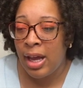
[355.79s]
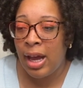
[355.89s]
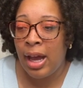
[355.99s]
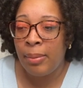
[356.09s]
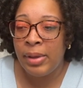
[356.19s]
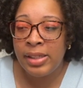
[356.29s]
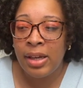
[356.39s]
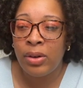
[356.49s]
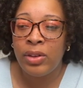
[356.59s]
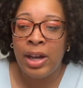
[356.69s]
I miss
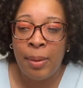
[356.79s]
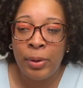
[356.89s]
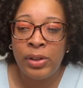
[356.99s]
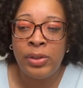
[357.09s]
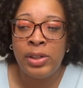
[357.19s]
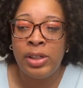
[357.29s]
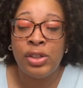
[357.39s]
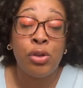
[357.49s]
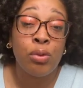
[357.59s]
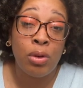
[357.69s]
out on the opportunity to
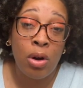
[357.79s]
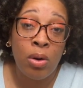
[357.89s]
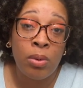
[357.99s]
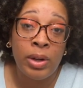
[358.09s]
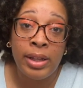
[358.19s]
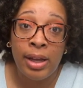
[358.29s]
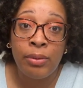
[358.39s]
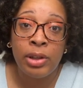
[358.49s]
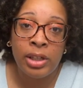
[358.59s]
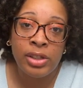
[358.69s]
grow in that
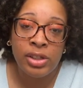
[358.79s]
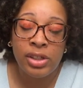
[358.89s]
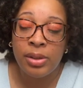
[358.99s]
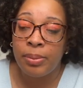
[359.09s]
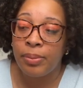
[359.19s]
relationship.